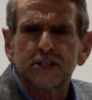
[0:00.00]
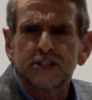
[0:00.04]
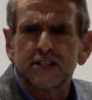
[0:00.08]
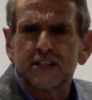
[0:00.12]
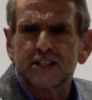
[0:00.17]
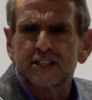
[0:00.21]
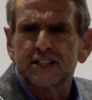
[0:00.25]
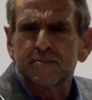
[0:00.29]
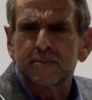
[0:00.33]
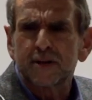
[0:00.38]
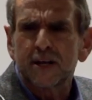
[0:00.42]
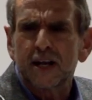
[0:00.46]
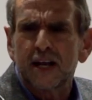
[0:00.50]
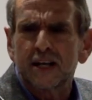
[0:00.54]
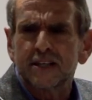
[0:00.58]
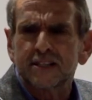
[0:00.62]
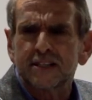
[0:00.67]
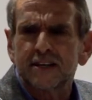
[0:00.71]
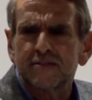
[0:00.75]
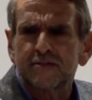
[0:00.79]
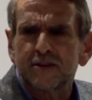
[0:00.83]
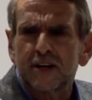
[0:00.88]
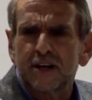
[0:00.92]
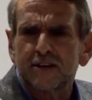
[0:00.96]
what is it, something
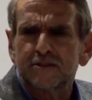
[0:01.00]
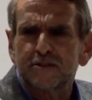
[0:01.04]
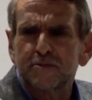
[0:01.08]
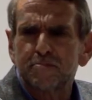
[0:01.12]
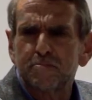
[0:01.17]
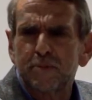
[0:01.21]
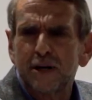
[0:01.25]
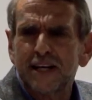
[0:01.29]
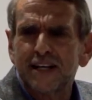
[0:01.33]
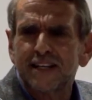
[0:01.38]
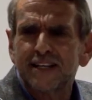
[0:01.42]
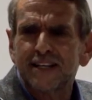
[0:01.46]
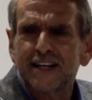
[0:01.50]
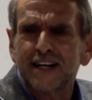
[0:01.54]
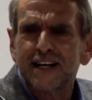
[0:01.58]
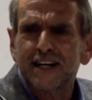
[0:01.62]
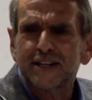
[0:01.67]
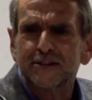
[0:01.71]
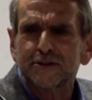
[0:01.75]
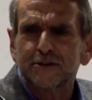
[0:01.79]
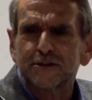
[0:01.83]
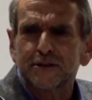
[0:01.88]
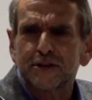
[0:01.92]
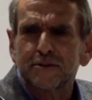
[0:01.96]
like 700 billion
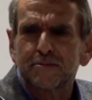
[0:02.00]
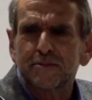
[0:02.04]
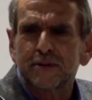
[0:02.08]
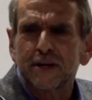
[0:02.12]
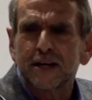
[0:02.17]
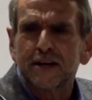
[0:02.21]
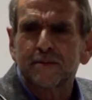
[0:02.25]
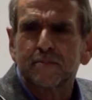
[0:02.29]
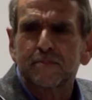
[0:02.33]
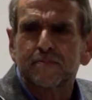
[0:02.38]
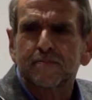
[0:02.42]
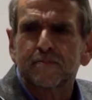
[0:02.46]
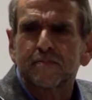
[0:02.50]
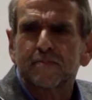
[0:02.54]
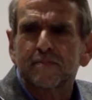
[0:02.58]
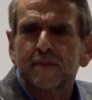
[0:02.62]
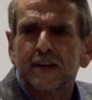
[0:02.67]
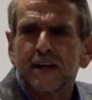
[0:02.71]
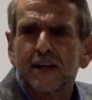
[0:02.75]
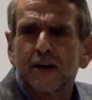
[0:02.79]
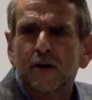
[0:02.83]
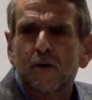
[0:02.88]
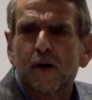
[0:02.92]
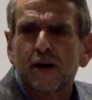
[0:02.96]
years or something?
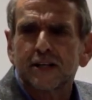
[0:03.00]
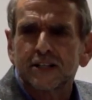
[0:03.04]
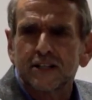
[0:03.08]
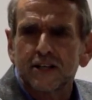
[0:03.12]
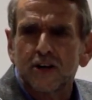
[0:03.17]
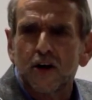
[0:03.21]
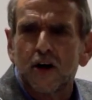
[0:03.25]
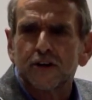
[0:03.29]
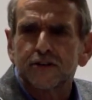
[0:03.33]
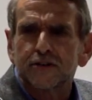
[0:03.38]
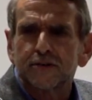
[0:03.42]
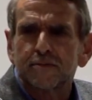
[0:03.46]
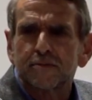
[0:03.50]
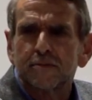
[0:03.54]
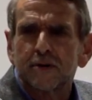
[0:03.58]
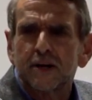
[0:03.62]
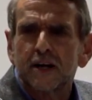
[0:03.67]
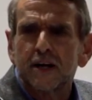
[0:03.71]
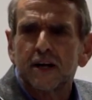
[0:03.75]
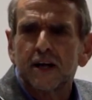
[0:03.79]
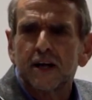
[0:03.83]
Quite a lot.